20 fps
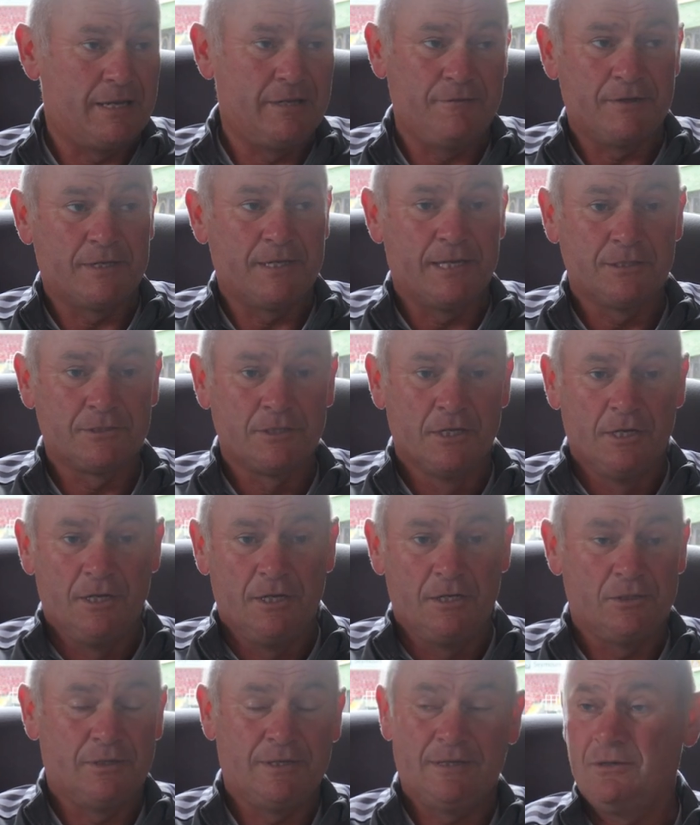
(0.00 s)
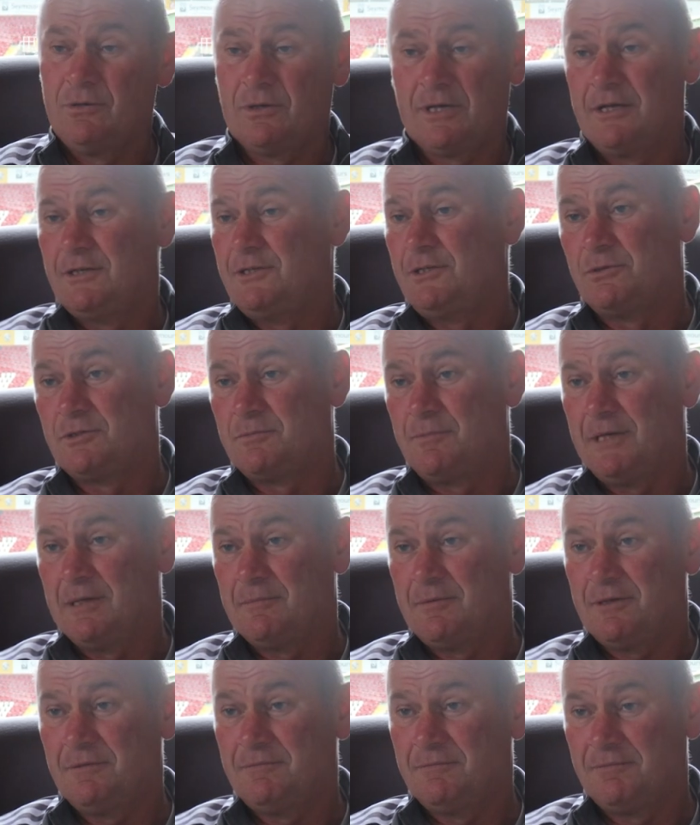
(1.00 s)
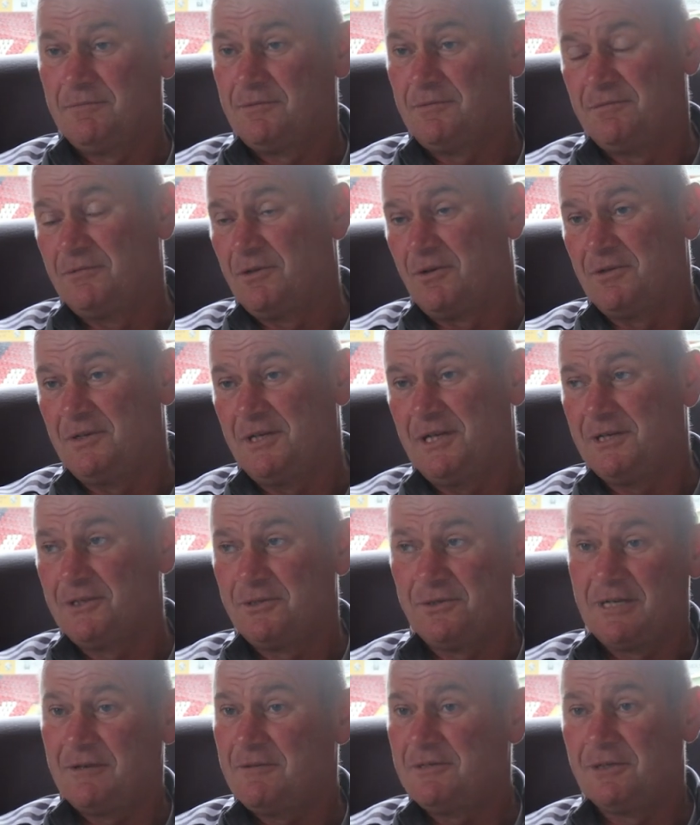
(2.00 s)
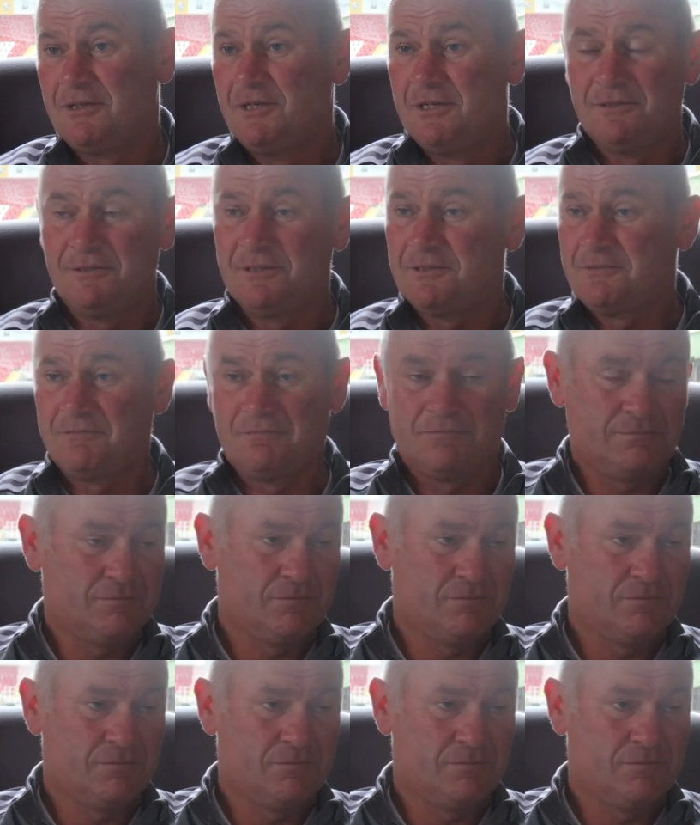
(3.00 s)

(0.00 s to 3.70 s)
anything else. You don't have to look at a newspaper, non league. You don't have to just.